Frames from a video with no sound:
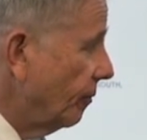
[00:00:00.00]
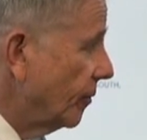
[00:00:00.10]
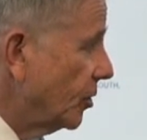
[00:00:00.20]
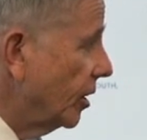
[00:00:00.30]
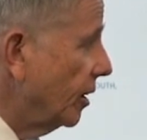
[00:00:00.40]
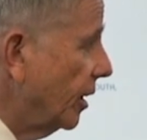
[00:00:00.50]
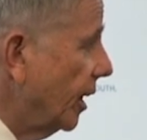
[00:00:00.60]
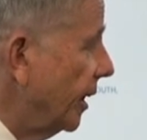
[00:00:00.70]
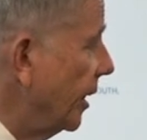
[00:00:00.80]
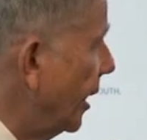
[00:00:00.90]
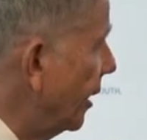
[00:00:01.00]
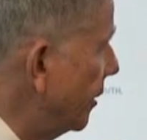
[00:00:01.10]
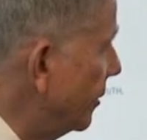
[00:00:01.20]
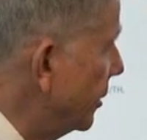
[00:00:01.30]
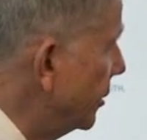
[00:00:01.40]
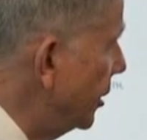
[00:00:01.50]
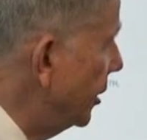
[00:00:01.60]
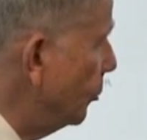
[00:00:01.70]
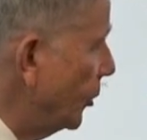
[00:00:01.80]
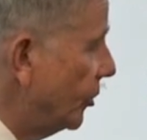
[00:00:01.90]
so that they are
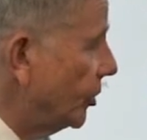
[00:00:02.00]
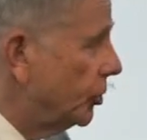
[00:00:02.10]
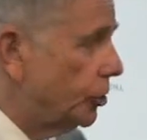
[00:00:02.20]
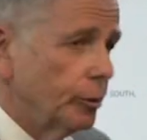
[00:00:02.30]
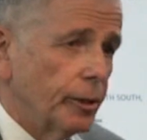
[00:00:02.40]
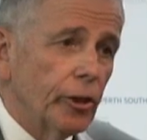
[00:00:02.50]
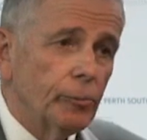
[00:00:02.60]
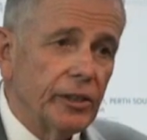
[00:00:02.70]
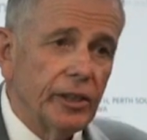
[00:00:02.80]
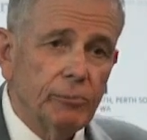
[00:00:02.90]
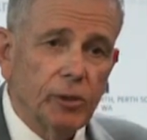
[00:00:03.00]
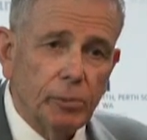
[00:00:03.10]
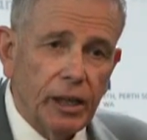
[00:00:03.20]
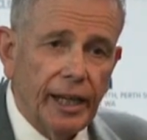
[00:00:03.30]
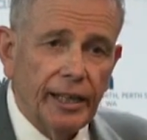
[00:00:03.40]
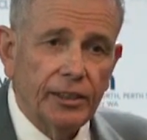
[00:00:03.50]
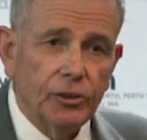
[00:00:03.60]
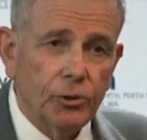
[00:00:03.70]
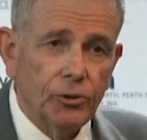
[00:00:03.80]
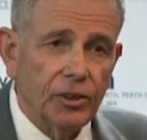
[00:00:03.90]
sitting with the consumer, helping them to plan and
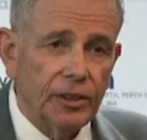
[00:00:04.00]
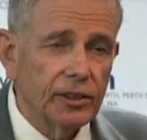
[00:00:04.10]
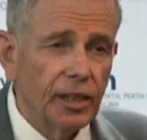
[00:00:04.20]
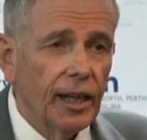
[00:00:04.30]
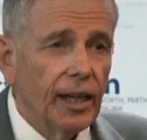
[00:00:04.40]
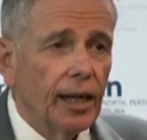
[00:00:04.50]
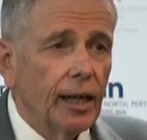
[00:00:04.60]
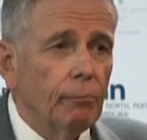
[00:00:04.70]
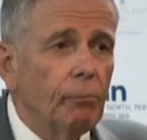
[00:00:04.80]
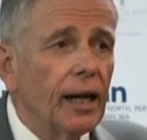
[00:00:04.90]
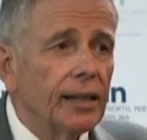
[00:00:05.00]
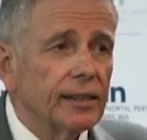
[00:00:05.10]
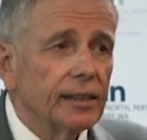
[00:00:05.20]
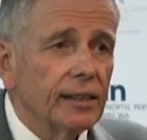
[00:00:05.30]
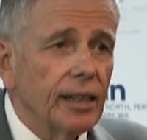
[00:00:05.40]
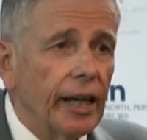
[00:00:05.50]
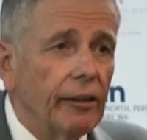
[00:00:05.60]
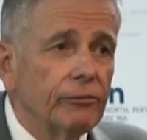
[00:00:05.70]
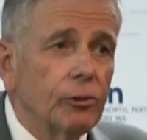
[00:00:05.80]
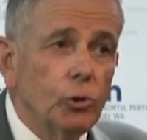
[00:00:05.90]
do things, but
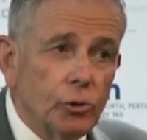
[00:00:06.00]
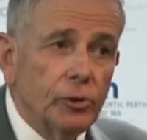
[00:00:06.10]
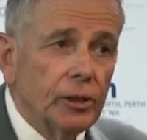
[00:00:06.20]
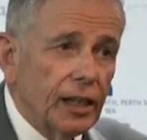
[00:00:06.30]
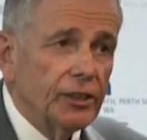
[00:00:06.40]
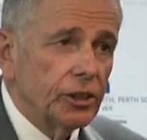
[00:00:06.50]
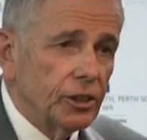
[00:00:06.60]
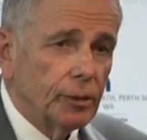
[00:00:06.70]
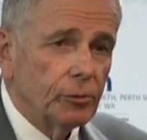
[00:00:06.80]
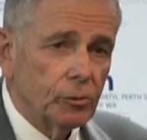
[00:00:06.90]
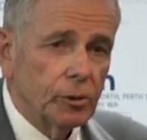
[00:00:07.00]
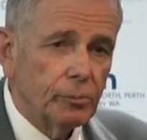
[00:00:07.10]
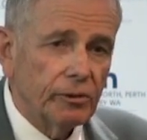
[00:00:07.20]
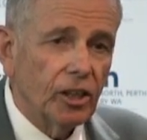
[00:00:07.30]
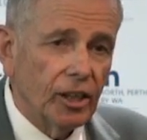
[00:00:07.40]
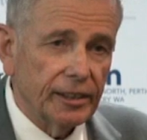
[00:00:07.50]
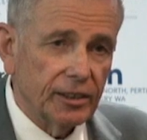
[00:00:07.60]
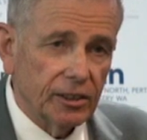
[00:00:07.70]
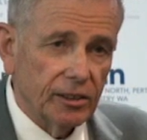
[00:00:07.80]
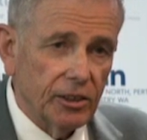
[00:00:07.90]
have good relationships with the
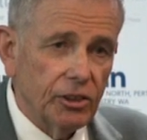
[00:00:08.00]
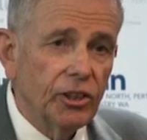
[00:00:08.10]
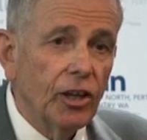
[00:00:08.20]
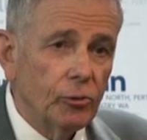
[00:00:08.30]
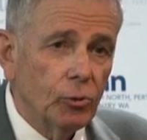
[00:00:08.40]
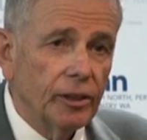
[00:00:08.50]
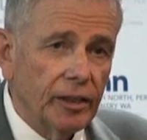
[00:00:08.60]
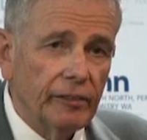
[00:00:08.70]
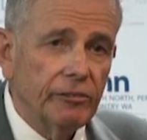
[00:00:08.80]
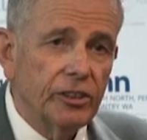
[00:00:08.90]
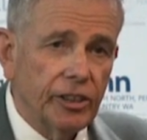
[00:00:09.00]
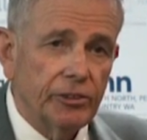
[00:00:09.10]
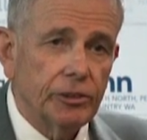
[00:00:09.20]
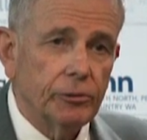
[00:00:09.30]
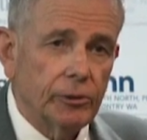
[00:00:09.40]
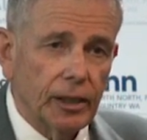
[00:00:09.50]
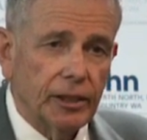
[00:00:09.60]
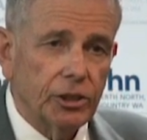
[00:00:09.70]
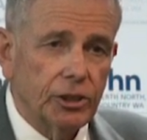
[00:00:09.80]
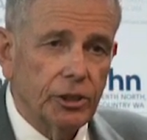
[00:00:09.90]
providers. You don't want an adversarial
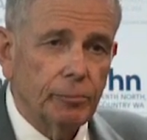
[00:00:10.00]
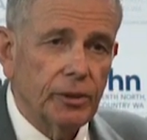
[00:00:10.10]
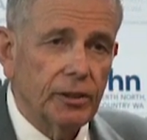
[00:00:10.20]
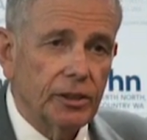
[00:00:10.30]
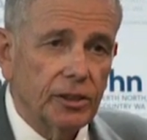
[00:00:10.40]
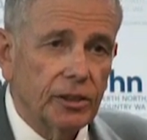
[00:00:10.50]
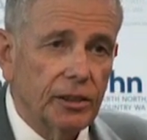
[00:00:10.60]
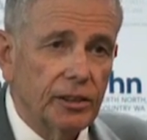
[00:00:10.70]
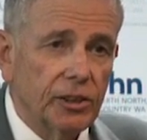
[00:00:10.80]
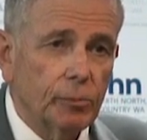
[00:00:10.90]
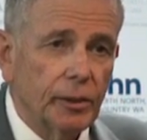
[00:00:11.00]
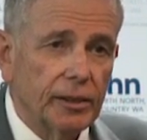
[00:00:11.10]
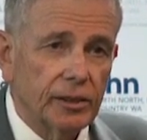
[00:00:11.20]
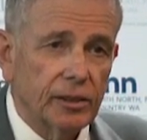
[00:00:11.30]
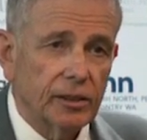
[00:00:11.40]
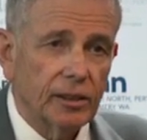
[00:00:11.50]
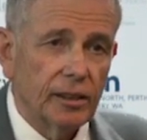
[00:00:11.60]
relationship in these spaces.